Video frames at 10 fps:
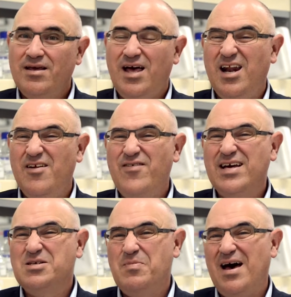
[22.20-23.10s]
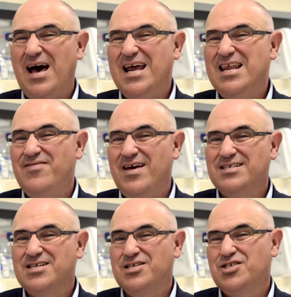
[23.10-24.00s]
and it affects about
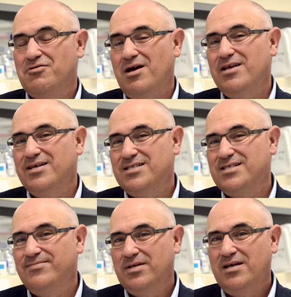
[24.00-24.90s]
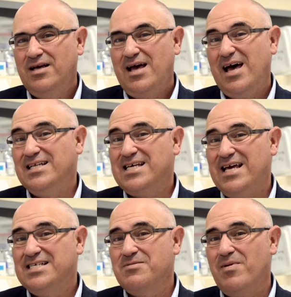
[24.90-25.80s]
80,000 Australians, and it's
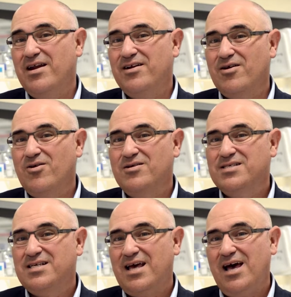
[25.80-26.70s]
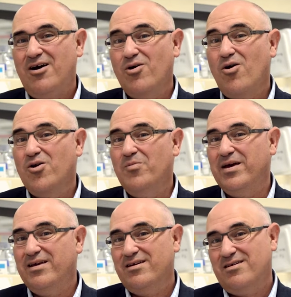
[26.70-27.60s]
estimated to cost our
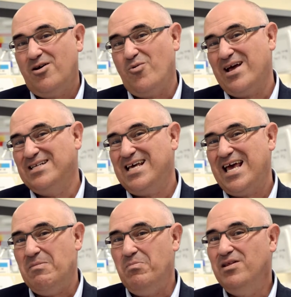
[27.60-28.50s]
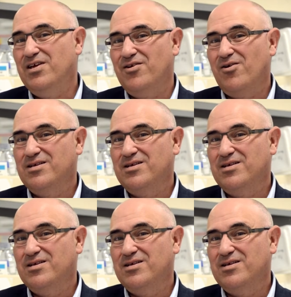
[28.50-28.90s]
economy around $10 billion